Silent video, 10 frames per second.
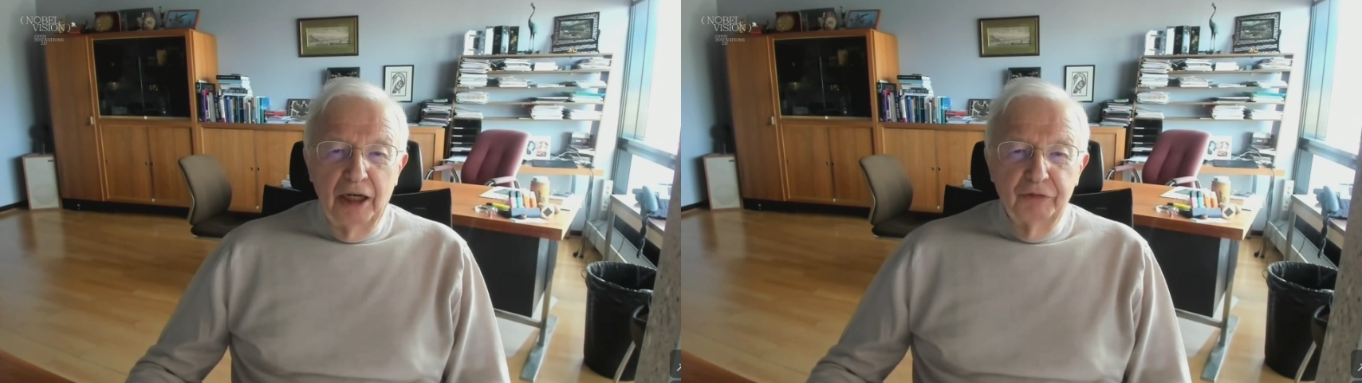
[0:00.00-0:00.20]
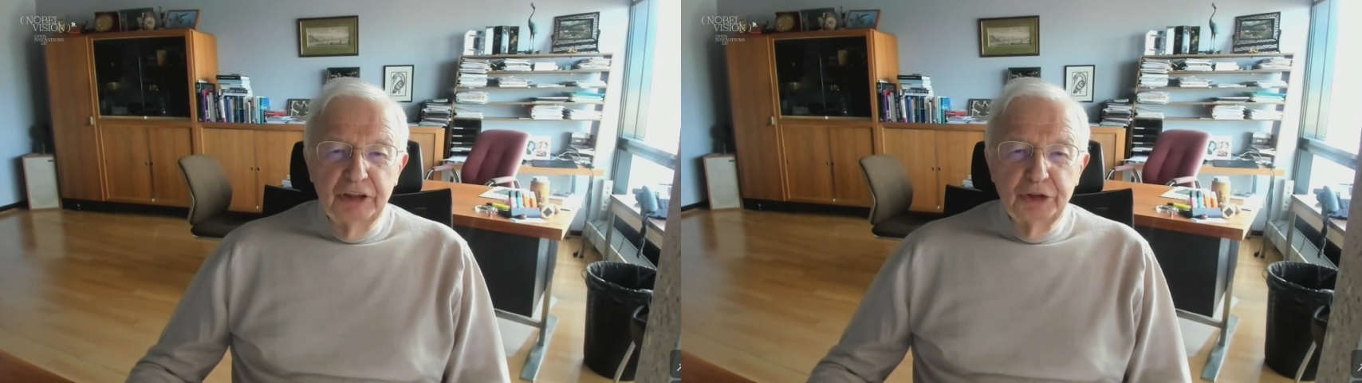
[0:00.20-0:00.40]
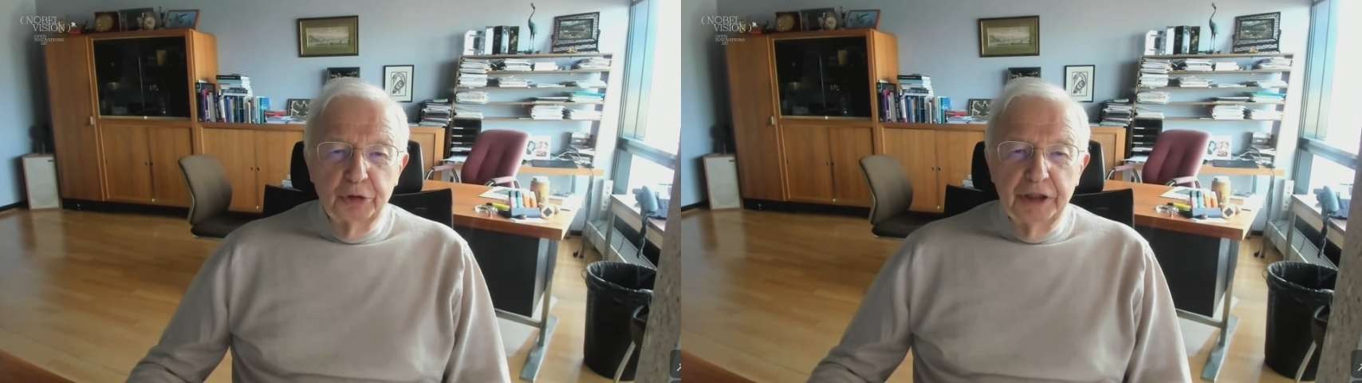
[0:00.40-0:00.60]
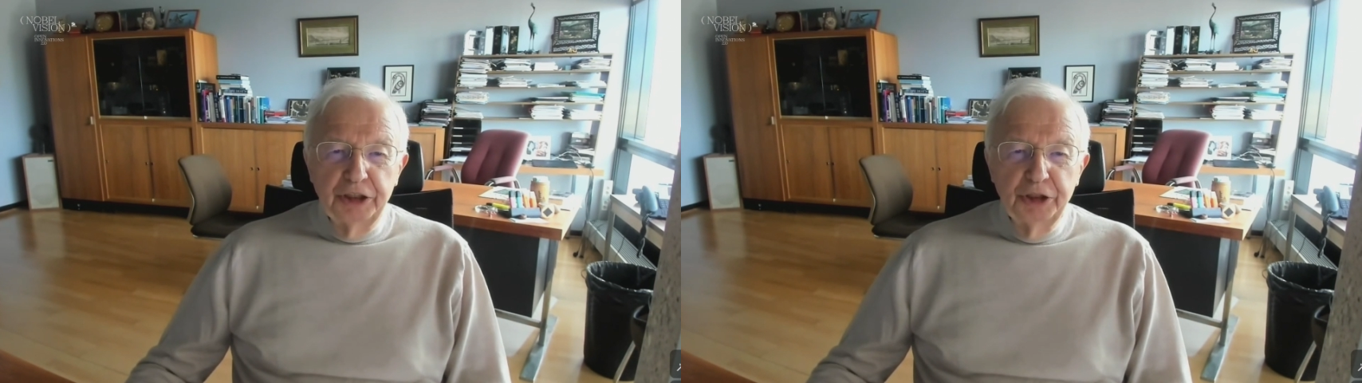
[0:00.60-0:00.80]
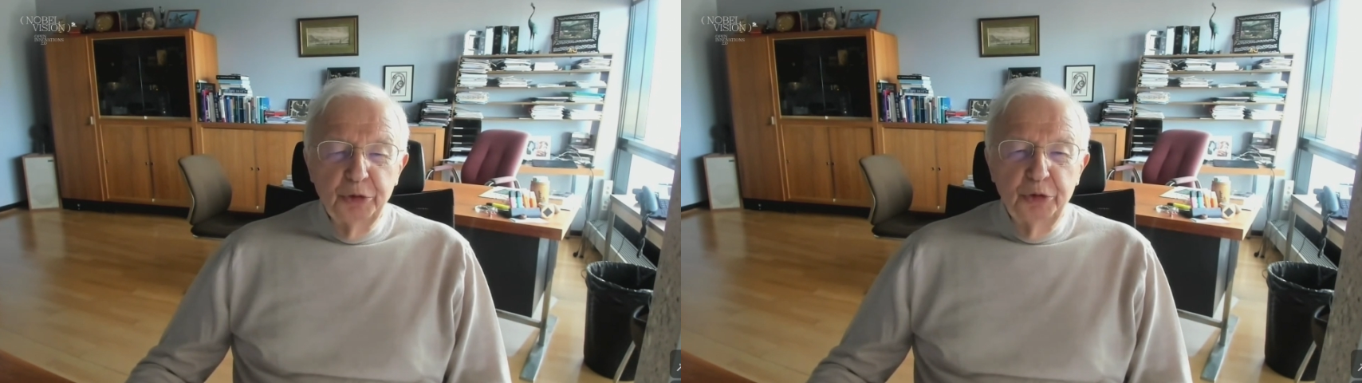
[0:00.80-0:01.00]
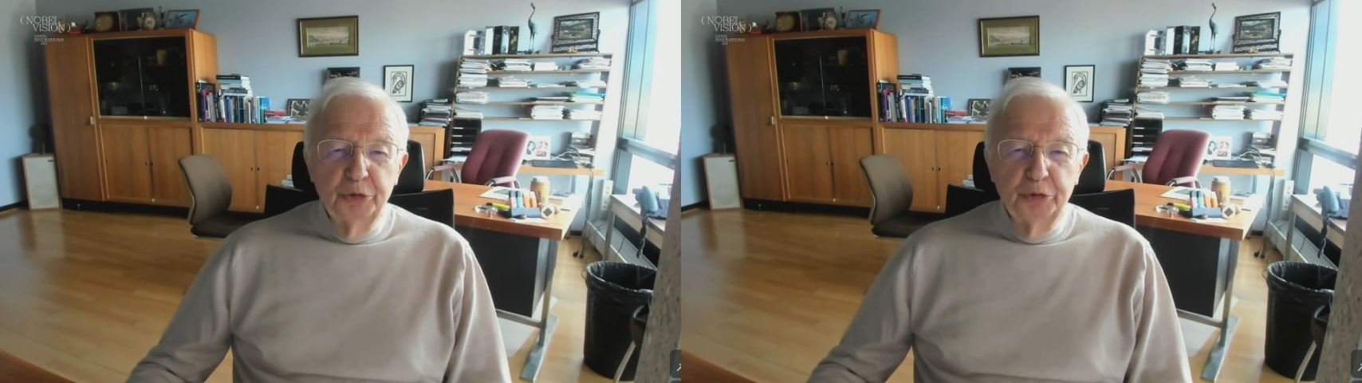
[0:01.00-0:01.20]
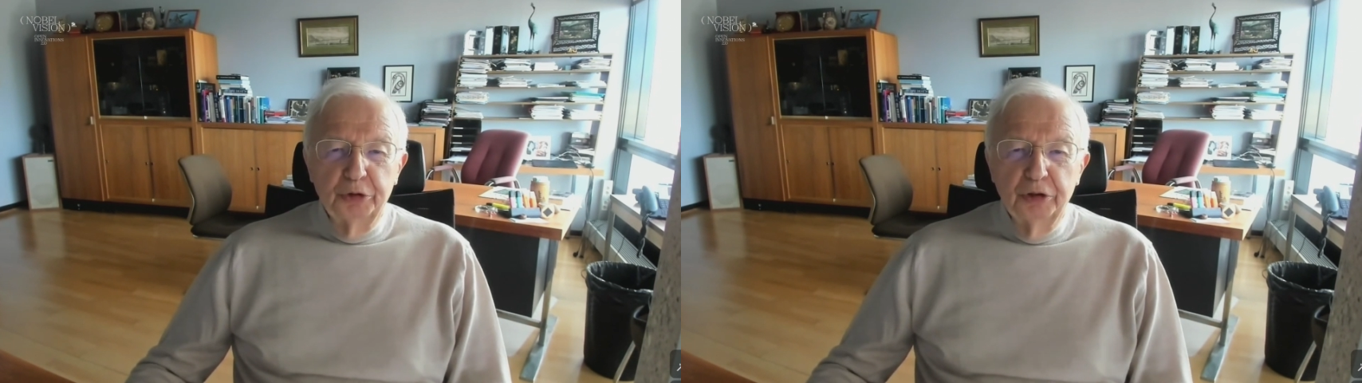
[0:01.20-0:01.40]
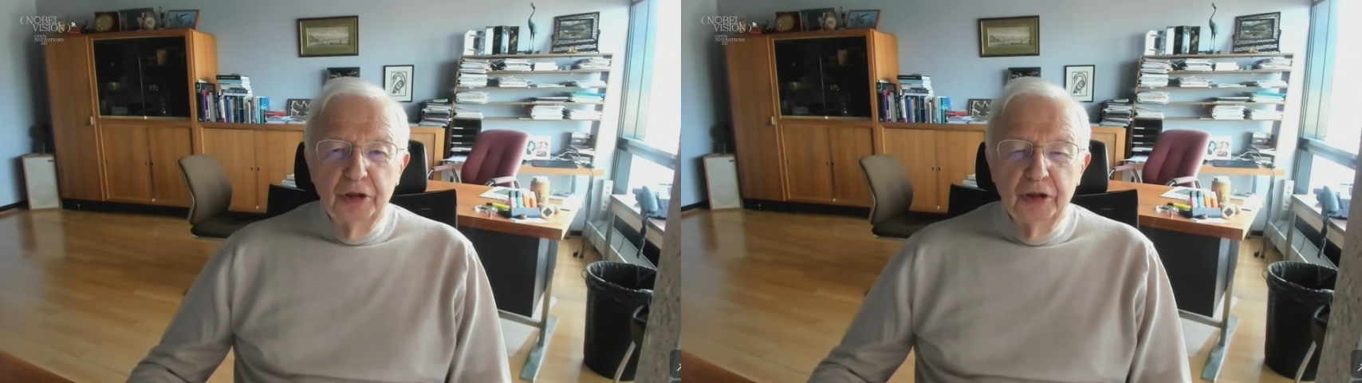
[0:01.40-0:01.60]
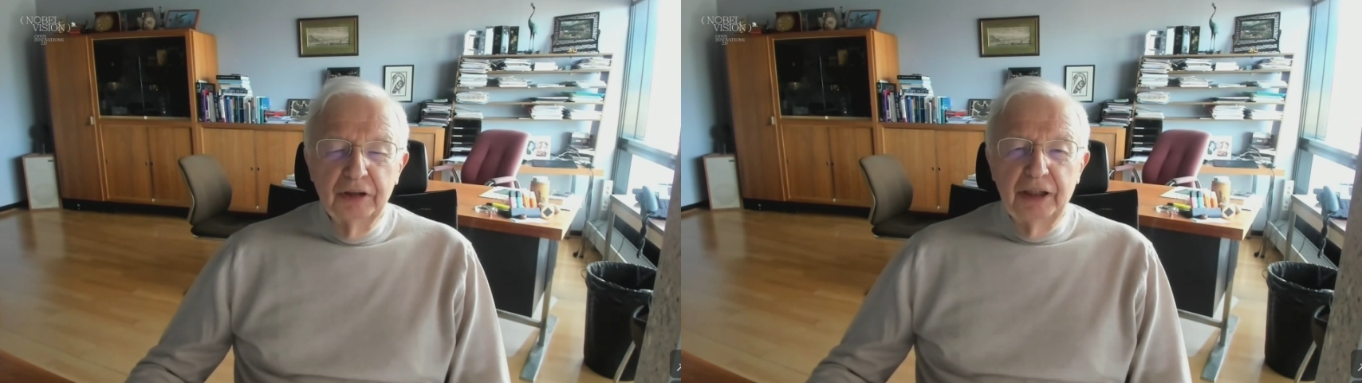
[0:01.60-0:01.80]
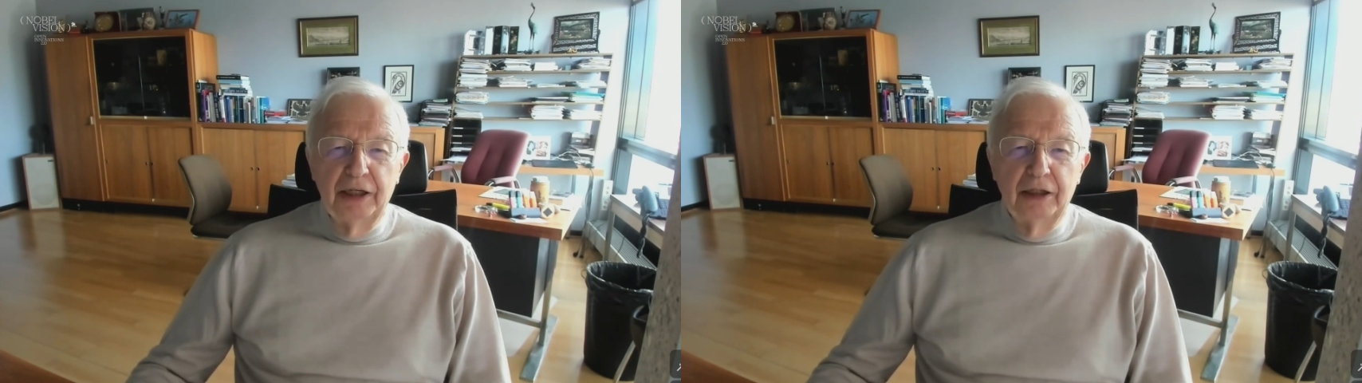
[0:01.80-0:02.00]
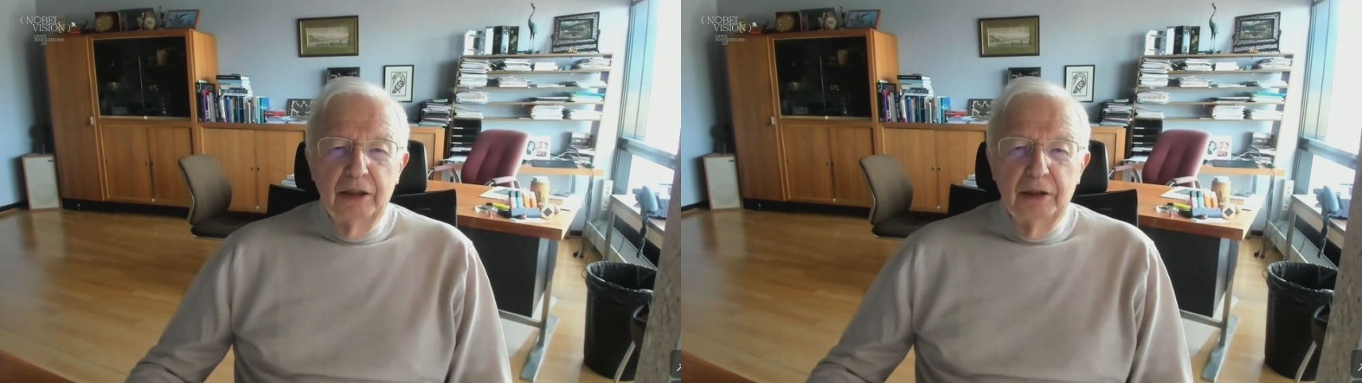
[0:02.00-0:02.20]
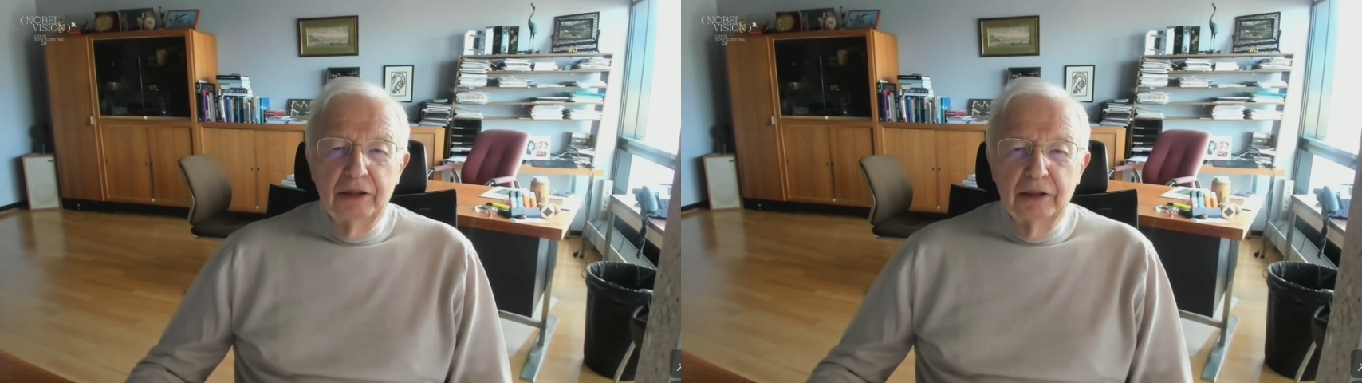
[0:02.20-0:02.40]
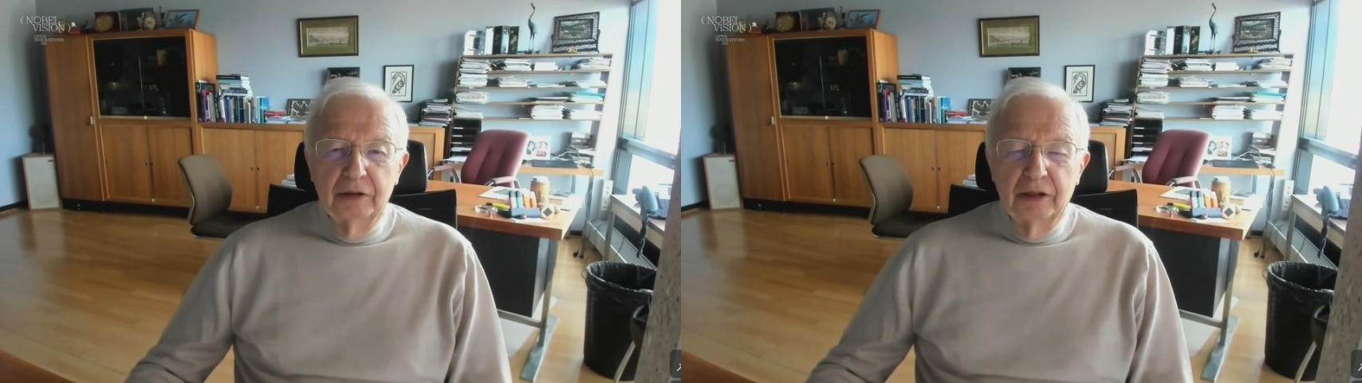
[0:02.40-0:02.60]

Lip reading: to have this occasion to tell